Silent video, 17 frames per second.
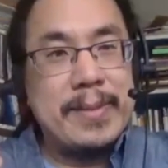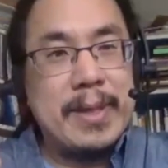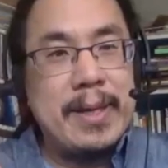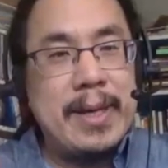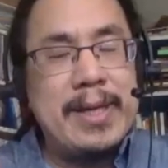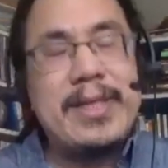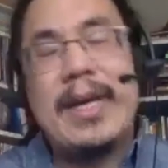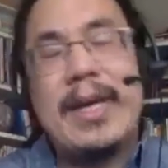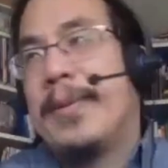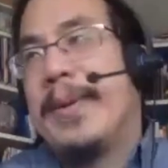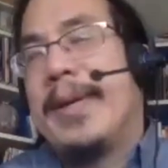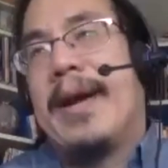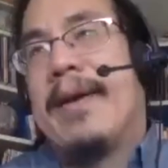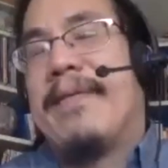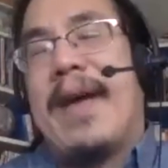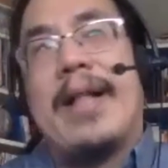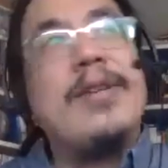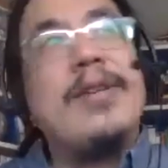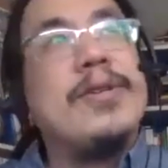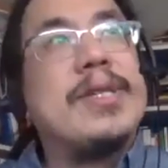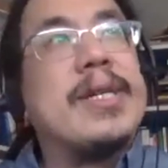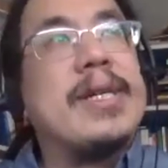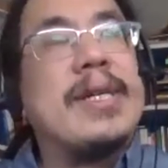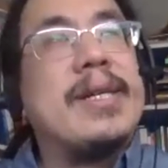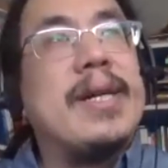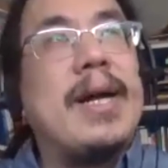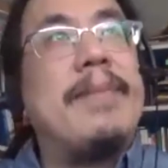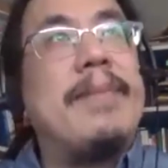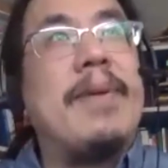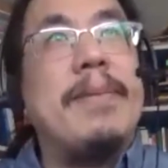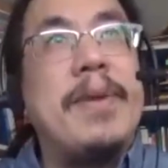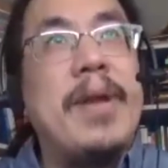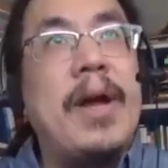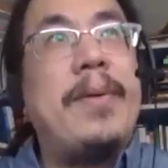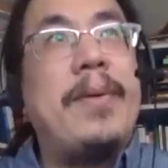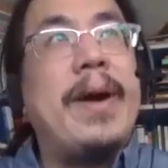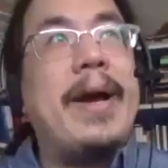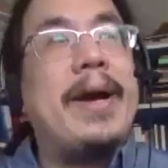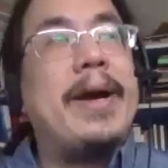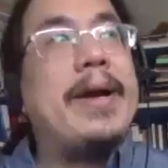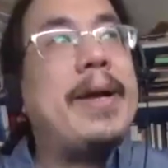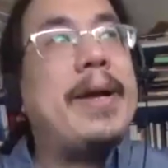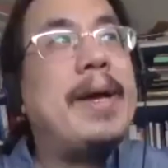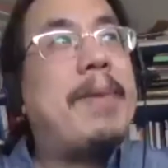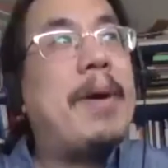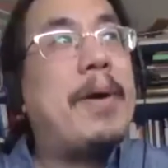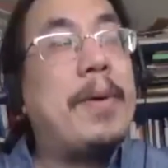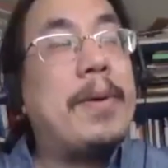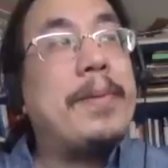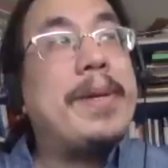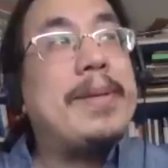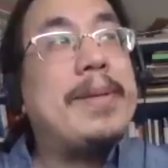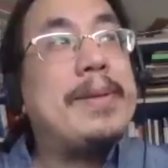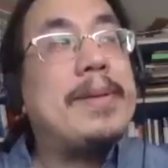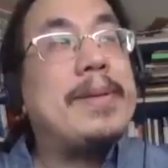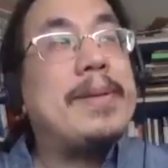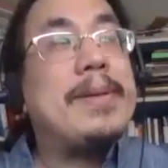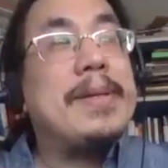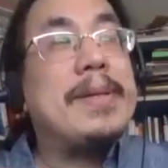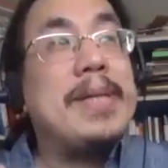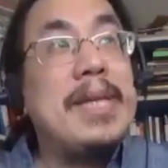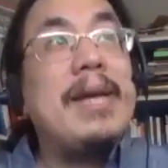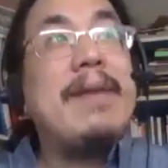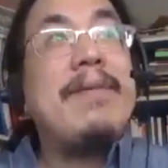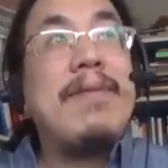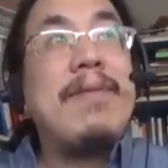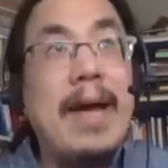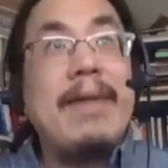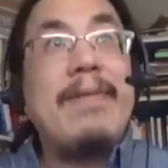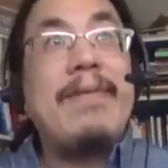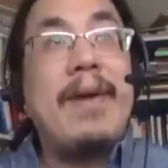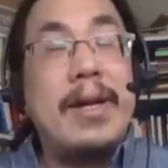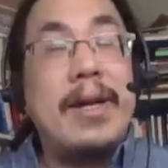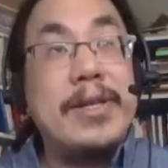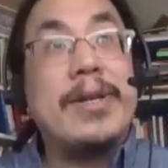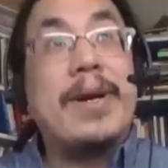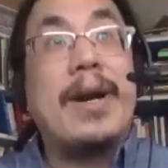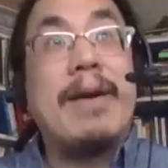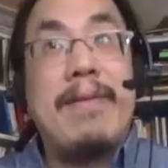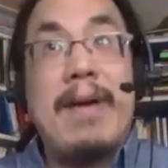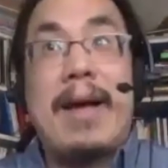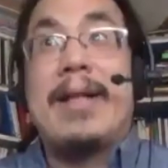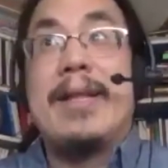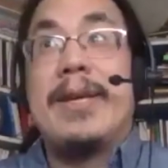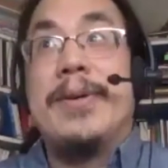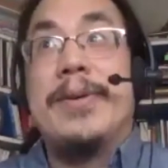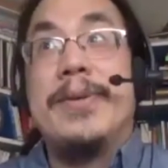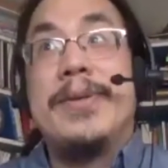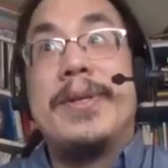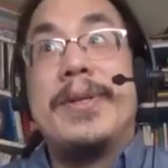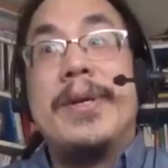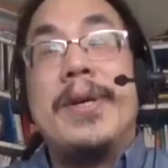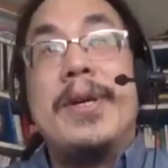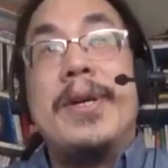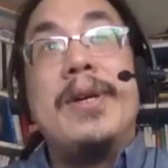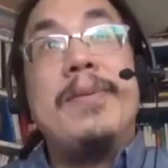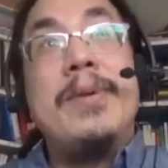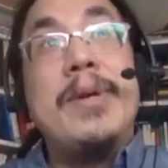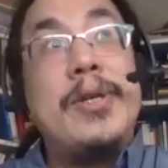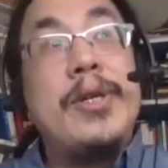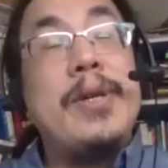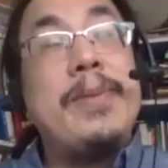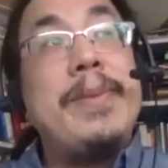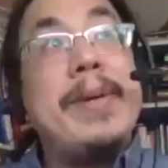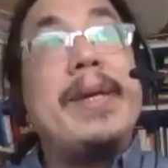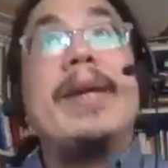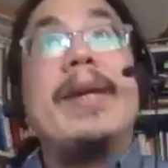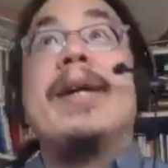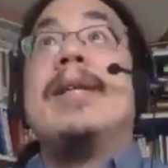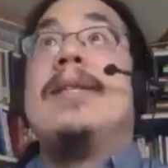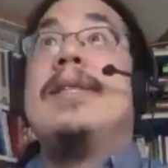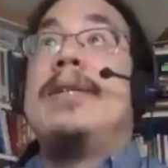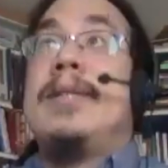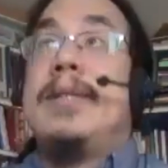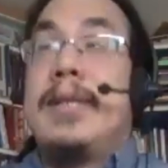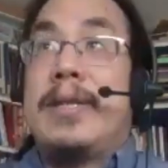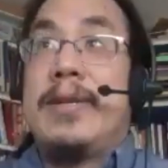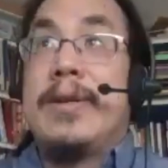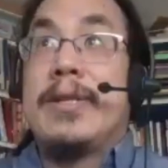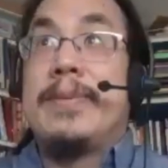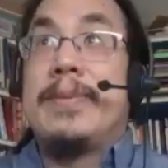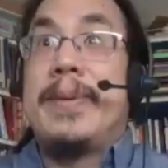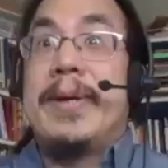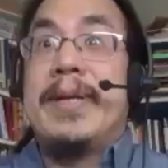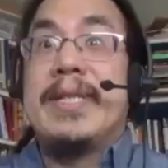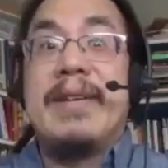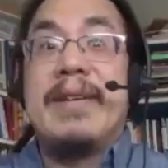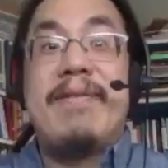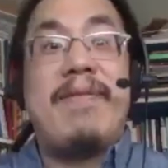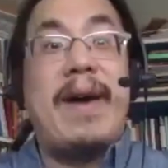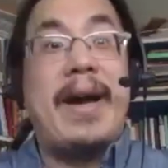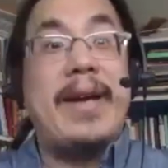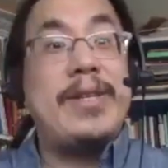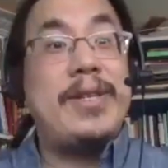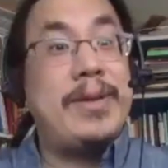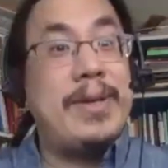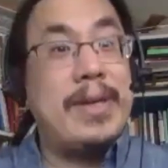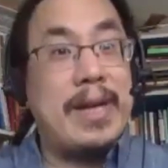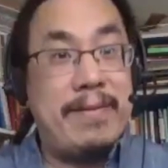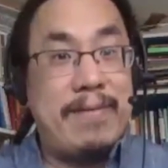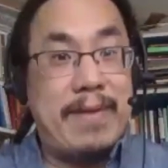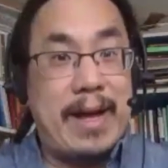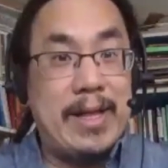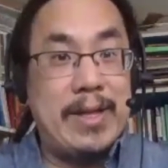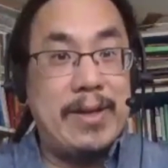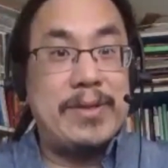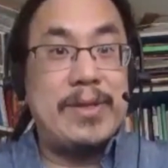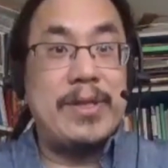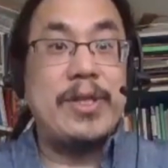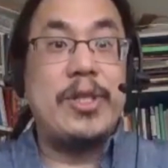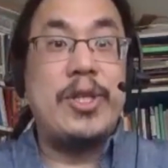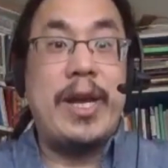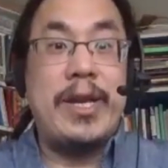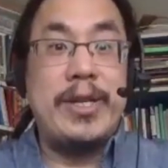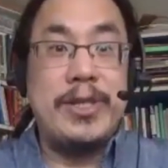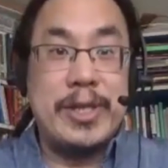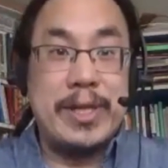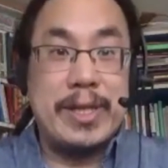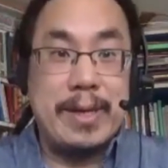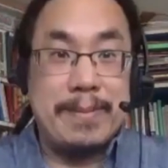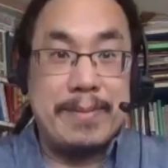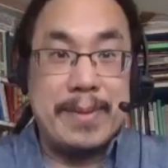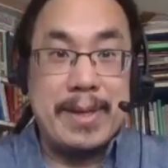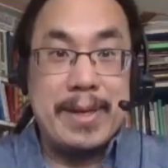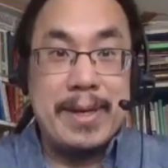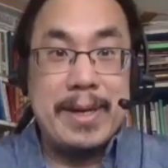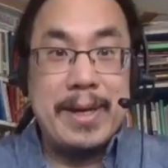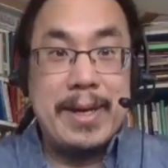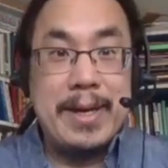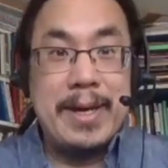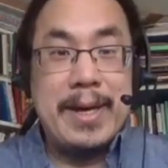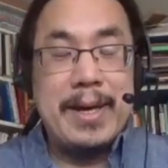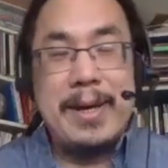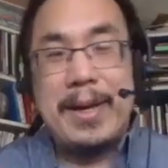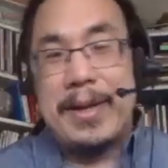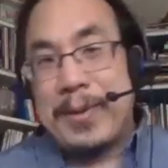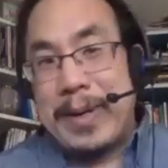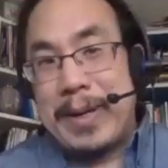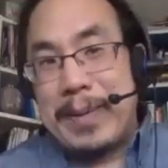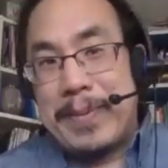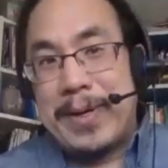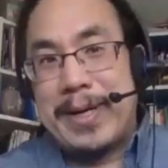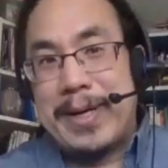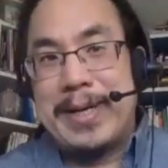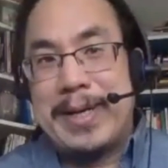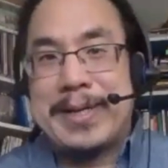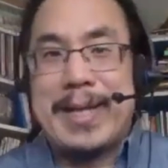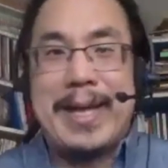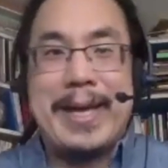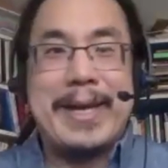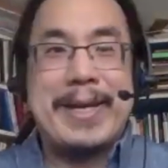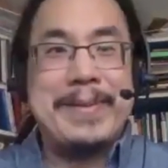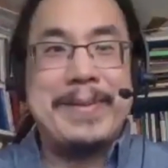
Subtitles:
it's not that our values come from nowhere, but when we live life under our values, we should be listening to experience and fine-tuning our values and changing them. Another way to put it is like,